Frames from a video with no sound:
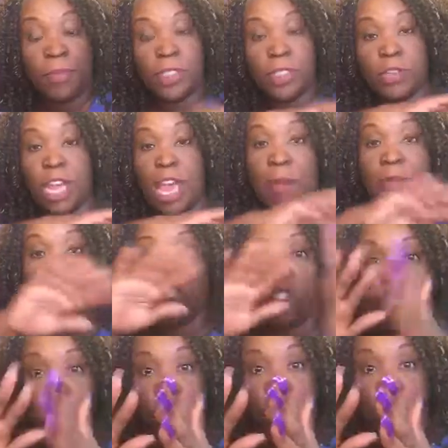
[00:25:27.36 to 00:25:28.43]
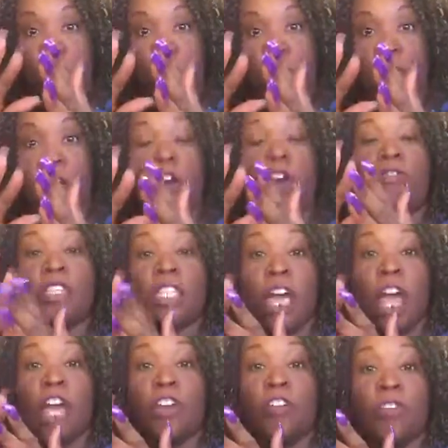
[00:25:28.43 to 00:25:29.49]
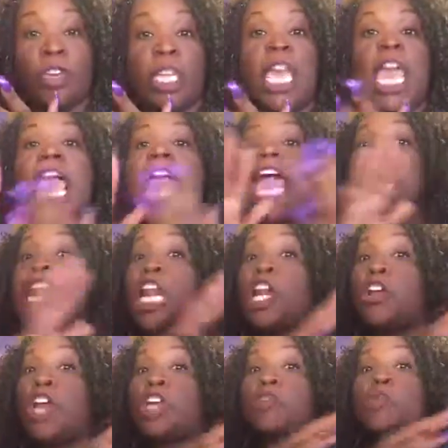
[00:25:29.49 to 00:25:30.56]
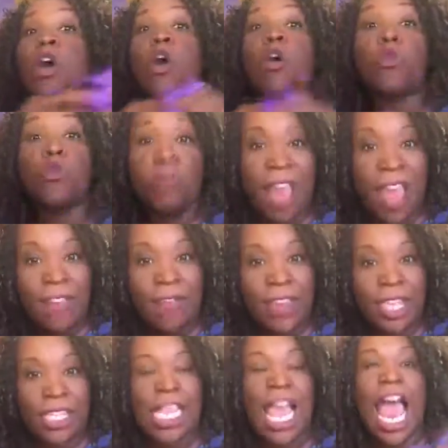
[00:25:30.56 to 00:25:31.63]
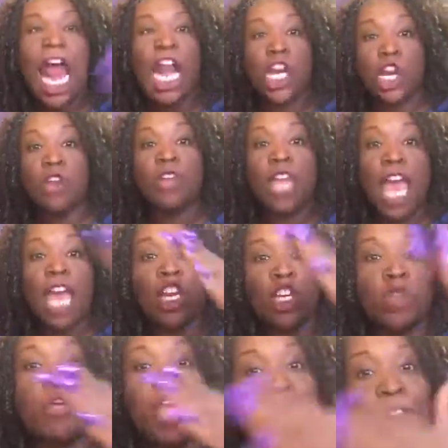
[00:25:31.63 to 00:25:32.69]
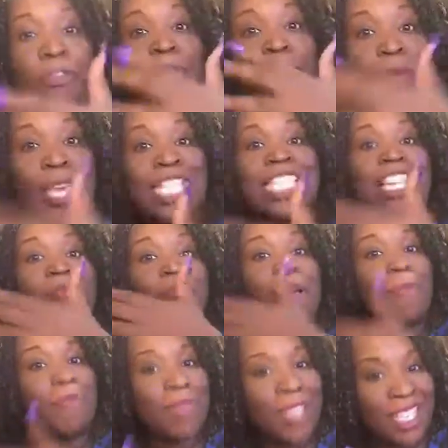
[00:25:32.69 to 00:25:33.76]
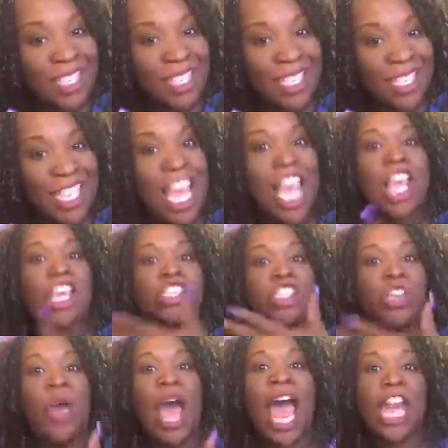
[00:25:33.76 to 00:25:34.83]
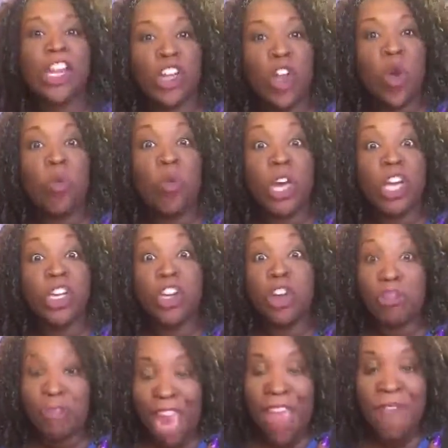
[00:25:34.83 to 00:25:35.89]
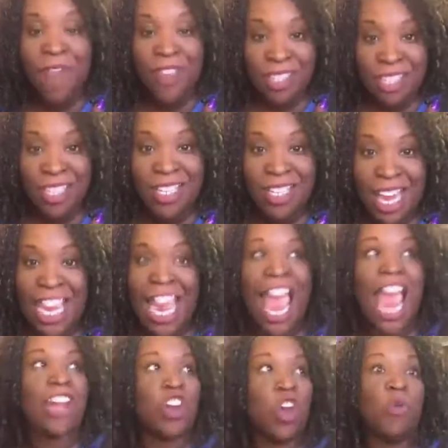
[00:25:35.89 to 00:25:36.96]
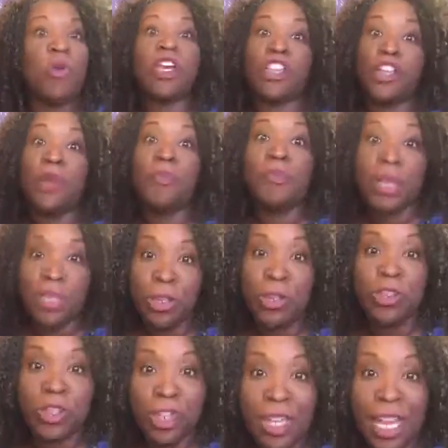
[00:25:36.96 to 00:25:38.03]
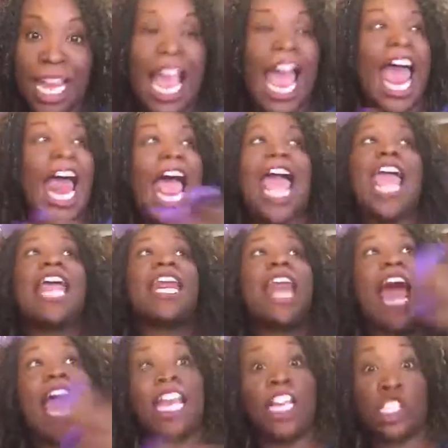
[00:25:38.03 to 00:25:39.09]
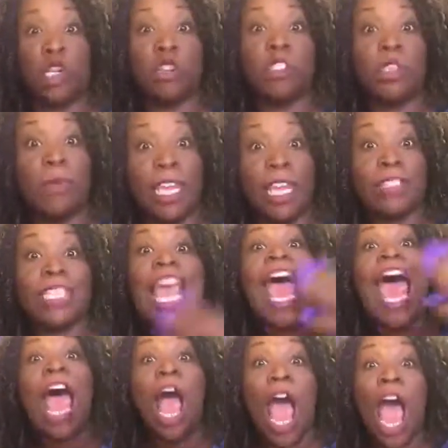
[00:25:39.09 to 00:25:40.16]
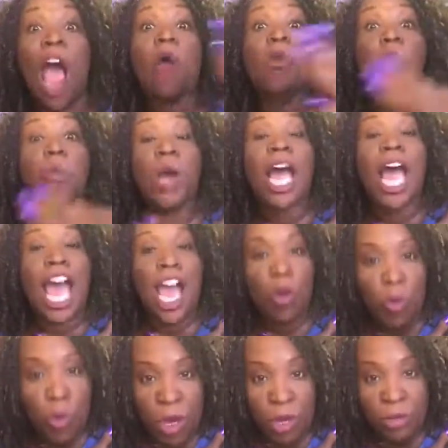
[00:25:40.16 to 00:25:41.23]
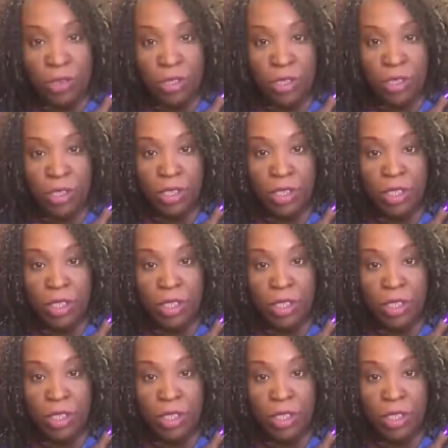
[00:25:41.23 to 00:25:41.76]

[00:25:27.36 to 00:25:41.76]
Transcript: So now I'm just strictly on photography, and I learned how to do my own graphics. I learned how to do every piece of my business, so I know what good graphics look like. I know what good pictures look like. And I can show somebody else what I want.